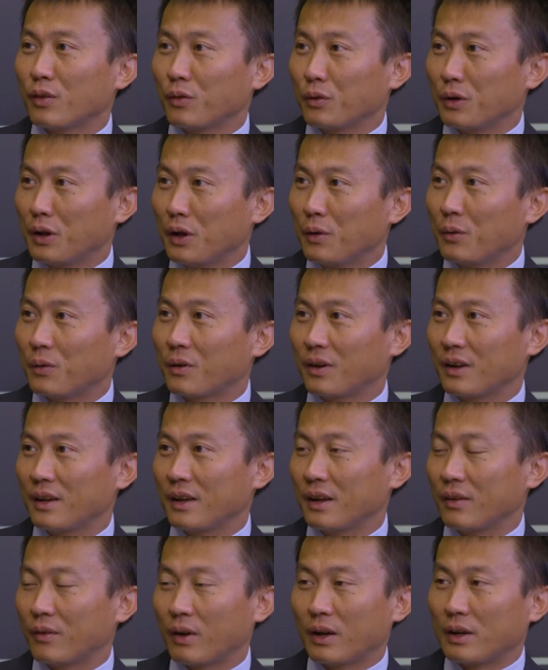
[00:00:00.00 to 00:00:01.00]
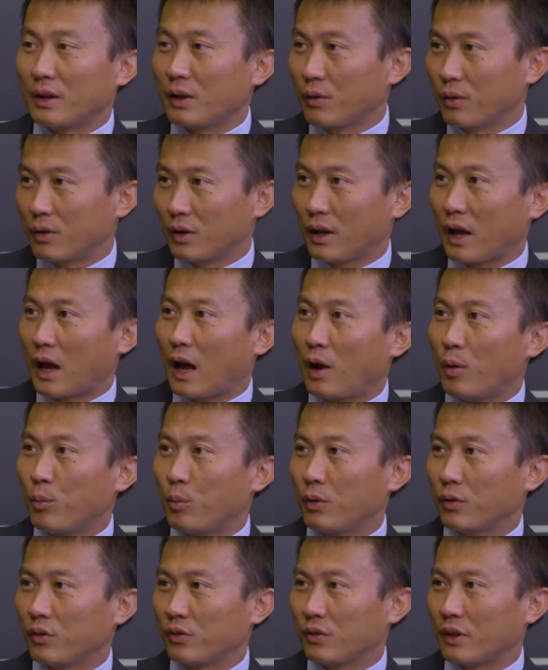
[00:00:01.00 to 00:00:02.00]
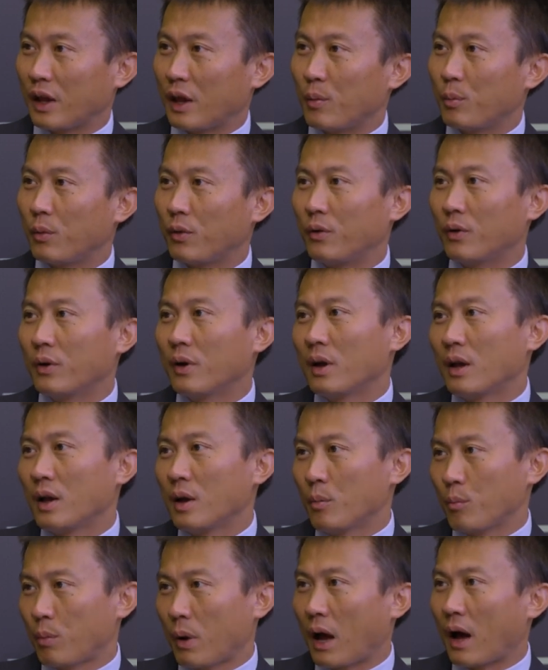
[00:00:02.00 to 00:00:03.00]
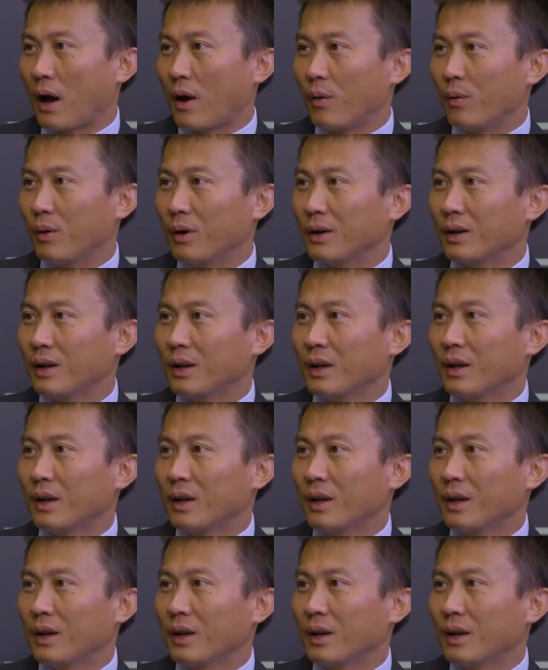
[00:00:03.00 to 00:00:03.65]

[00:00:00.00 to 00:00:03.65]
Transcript: of nuclear, right, nuclear output stable power,